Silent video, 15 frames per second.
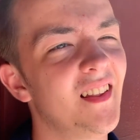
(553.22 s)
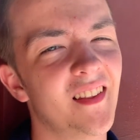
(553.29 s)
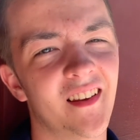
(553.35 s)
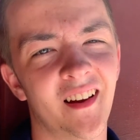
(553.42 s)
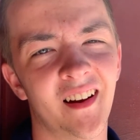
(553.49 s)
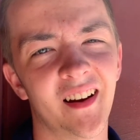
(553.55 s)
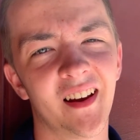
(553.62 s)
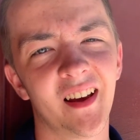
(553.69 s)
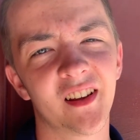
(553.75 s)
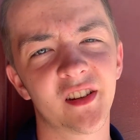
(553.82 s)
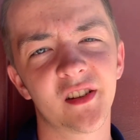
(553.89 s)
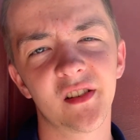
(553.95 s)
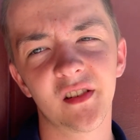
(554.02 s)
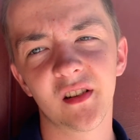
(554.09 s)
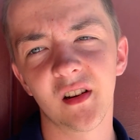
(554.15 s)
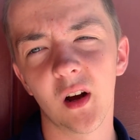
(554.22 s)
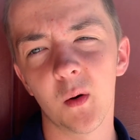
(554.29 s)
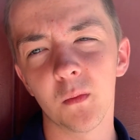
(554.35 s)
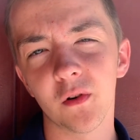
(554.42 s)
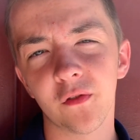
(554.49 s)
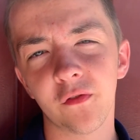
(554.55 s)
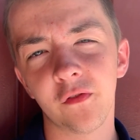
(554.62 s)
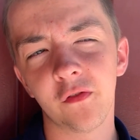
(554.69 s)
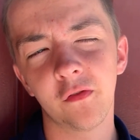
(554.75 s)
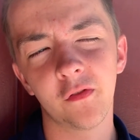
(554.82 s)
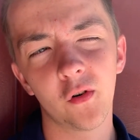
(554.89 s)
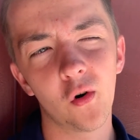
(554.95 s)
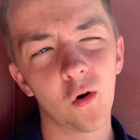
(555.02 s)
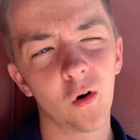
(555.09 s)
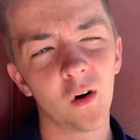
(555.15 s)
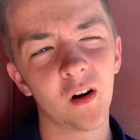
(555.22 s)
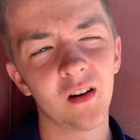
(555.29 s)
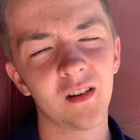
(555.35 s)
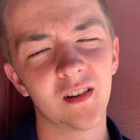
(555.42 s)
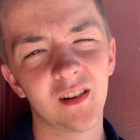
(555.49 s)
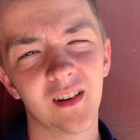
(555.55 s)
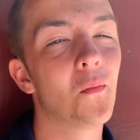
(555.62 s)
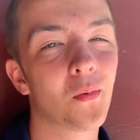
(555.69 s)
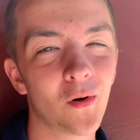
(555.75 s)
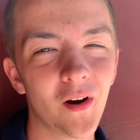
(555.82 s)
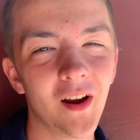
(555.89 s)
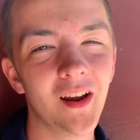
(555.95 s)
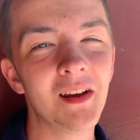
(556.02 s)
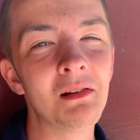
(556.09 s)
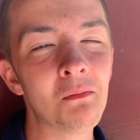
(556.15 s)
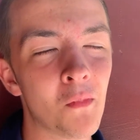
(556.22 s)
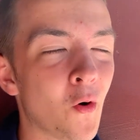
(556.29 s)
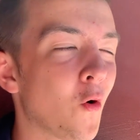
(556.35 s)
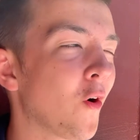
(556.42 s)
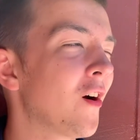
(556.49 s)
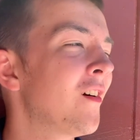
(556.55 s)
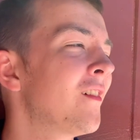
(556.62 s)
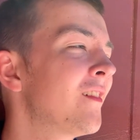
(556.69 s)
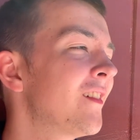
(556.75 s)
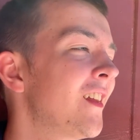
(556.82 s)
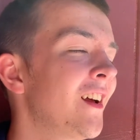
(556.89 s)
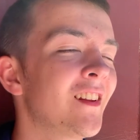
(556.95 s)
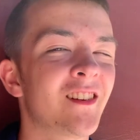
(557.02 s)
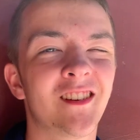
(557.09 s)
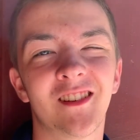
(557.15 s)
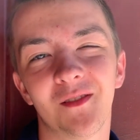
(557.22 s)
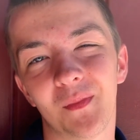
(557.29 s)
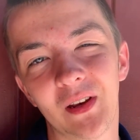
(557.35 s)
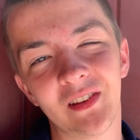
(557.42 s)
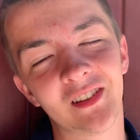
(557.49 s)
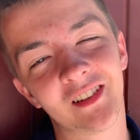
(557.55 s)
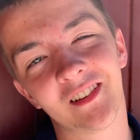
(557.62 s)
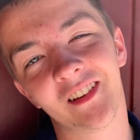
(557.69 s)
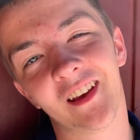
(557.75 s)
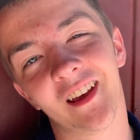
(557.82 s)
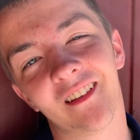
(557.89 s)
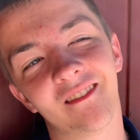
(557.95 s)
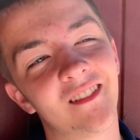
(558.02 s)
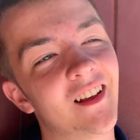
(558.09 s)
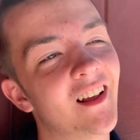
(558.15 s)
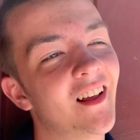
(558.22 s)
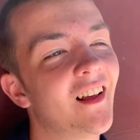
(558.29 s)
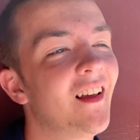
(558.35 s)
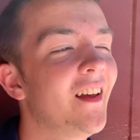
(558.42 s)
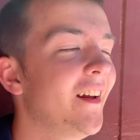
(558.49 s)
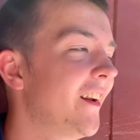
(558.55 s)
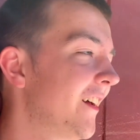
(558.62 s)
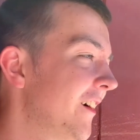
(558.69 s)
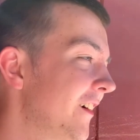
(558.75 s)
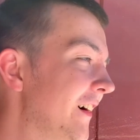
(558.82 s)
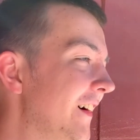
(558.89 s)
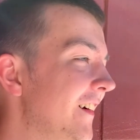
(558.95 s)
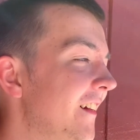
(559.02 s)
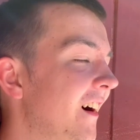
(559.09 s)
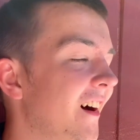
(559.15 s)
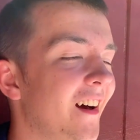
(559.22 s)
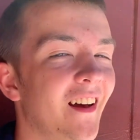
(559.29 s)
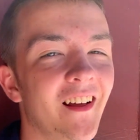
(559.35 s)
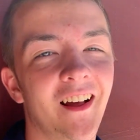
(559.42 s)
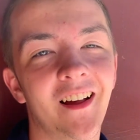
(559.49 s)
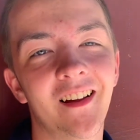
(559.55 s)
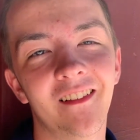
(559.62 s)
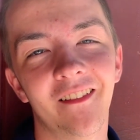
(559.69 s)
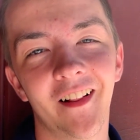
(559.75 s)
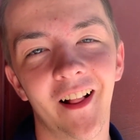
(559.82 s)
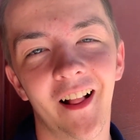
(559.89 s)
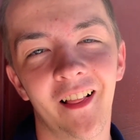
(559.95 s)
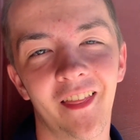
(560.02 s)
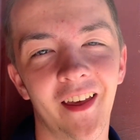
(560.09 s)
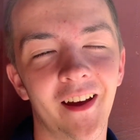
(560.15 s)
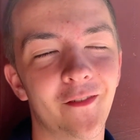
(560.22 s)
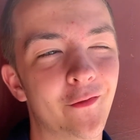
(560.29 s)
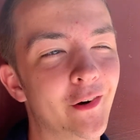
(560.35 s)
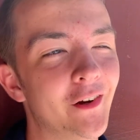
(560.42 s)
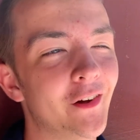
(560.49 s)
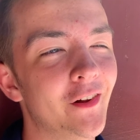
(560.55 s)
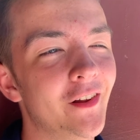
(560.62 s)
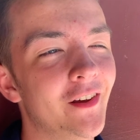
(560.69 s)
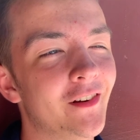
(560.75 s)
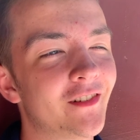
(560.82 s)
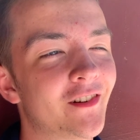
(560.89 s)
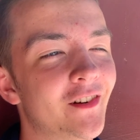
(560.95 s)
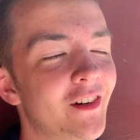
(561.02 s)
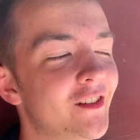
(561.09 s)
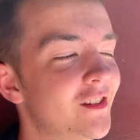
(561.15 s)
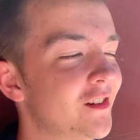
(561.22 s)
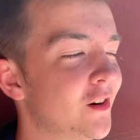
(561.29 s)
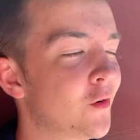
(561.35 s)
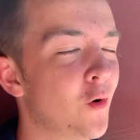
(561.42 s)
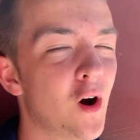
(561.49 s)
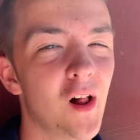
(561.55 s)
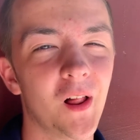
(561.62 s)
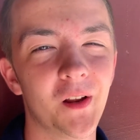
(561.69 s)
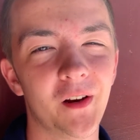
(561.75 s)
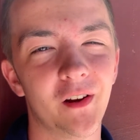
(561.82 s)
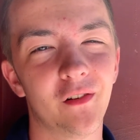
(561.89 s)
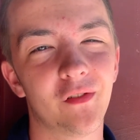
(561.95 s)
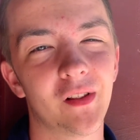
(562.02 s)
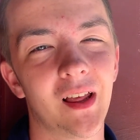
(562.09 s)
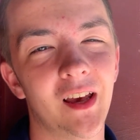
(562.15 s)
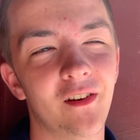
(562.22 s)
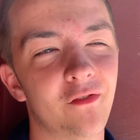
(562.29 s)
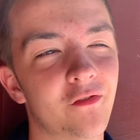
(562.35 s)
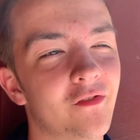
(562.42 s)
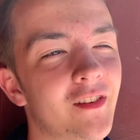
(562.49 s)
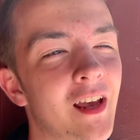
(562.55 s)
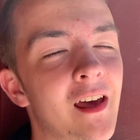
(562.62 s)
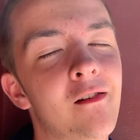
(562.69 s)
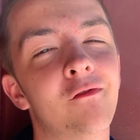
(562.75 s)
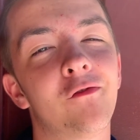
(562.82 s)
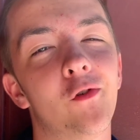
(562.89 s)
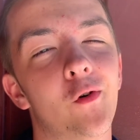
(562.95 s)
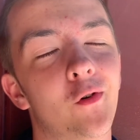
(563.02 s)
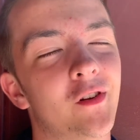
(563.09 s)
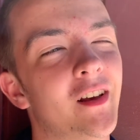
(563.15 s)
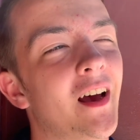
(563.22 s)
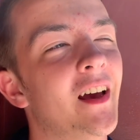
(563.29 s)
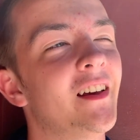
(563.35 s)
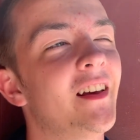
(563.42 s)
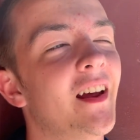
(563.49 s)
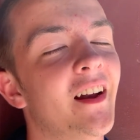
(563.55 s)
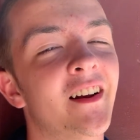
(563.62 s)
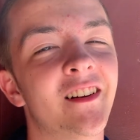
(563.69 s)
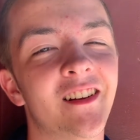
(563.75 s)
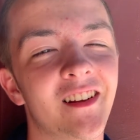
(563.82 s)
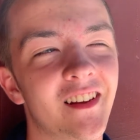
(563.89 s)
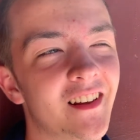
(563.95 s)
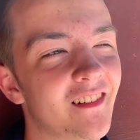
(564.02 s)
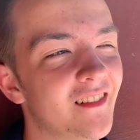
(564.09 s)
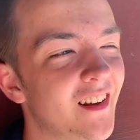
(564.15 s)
And I guess number 4, pray more. That's basically it. That will increase your quality of life tenfold. I guarantee it.